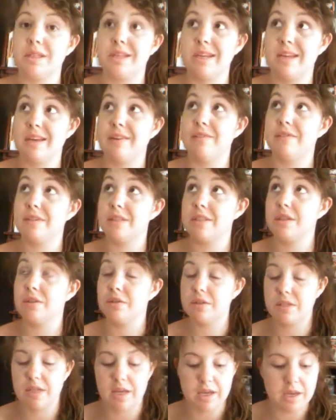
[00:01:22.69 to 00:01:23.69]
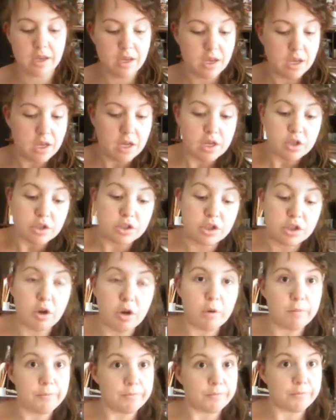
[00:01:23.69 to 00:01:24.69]
done every single day.
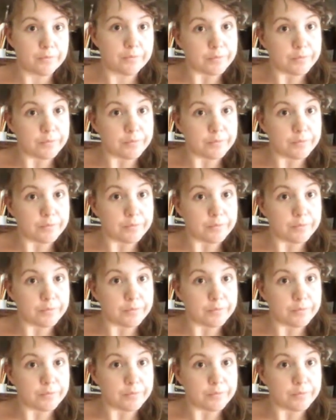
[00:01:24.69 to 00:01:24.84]
So,